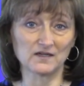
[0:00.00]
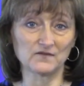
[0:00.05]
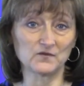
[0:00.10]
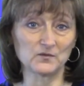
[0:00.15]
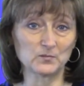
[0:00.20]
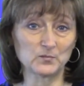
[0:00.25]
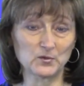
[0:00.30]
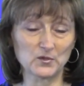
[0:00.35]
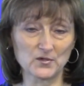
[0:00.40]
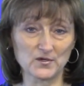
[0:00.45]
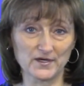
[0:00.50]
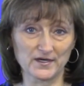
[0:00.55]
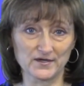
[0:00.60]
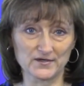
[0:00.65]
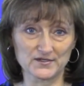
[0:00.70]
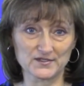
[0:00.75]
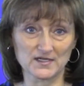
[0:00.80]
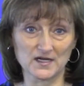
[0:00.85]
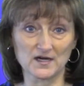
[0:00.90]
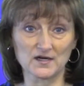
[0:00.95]
of
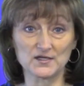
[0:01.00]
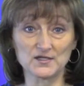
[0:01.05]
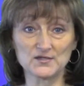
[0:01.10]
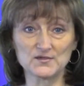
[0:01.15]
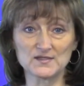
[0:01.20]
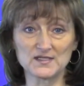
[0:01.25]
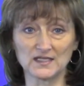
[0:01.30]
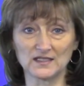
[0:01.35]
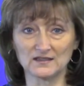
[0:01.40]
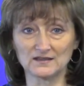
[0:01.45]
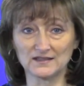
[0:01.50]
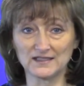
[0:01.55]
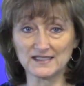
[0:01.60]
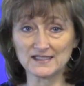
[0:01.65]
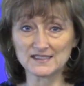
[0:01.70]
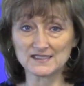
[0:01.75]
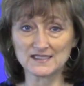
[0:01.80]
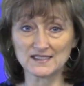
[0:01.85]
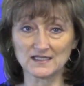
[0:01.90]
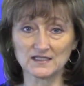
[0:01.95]
employers are using
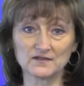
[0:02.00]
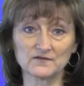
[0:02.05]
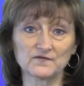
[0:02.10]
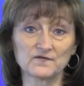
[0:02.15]
LinkedIn,